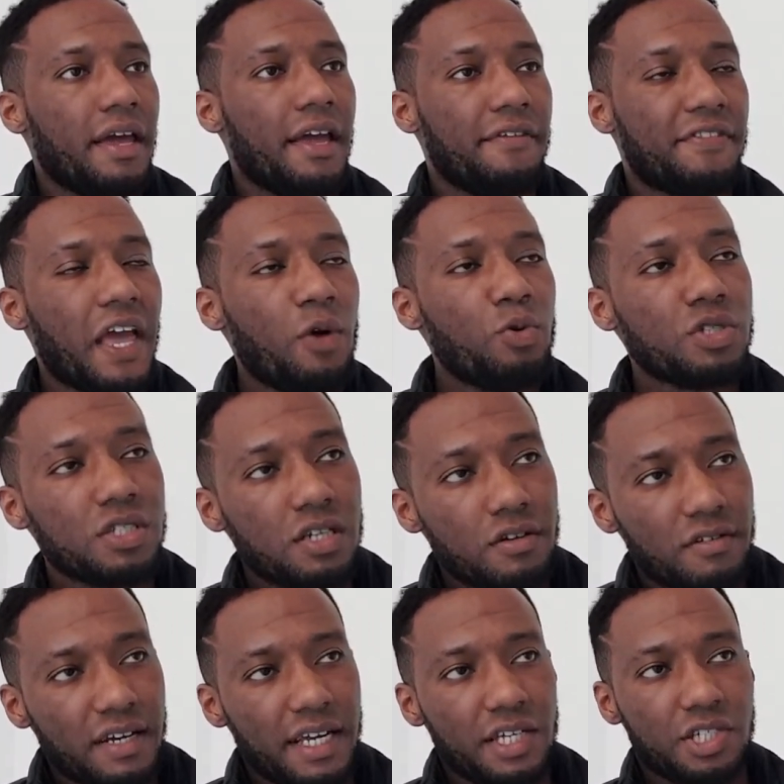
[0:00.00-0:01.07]
if they was in a
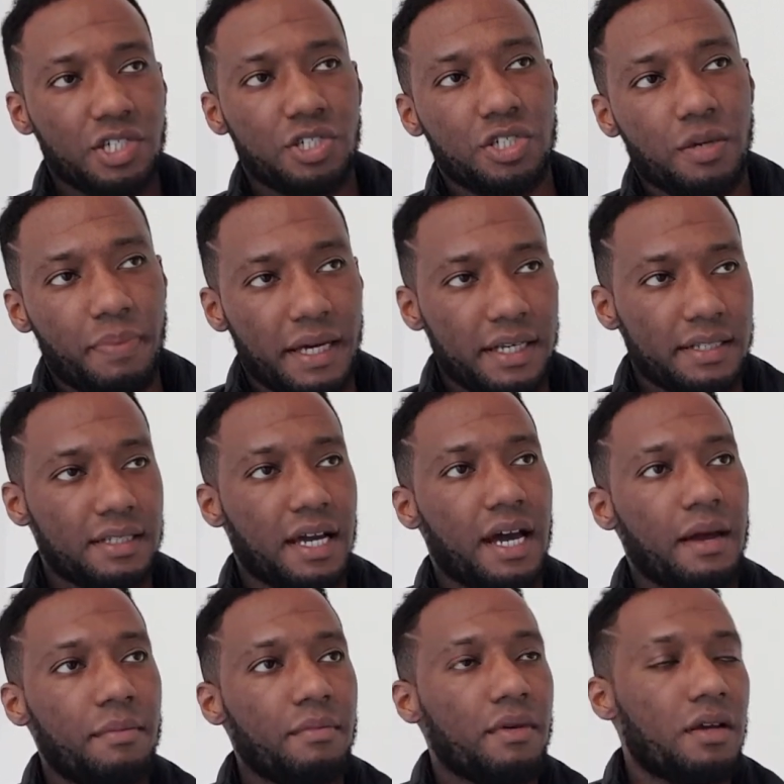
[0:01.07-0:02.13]
relationship at the
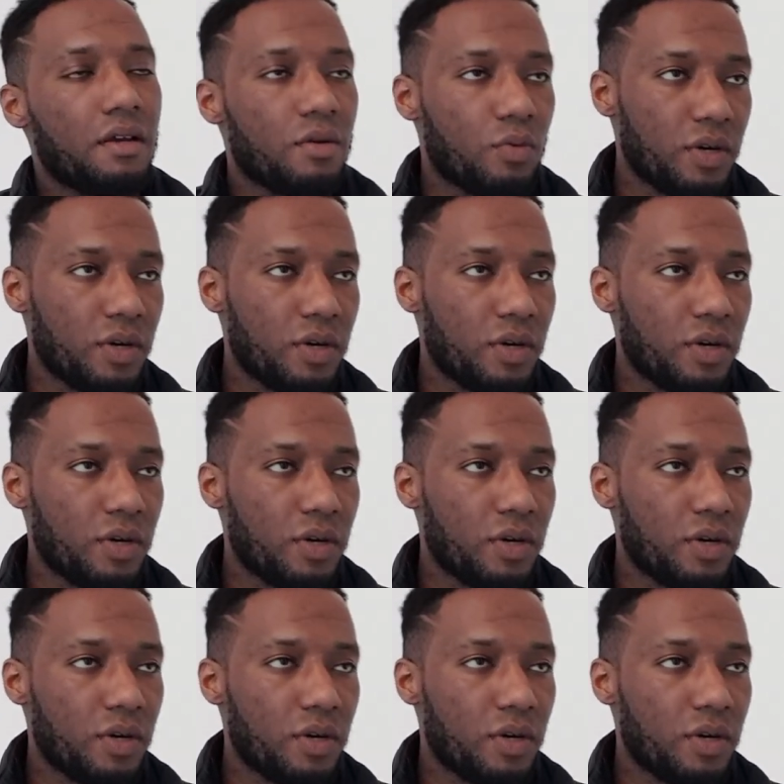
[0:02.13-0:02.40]
time,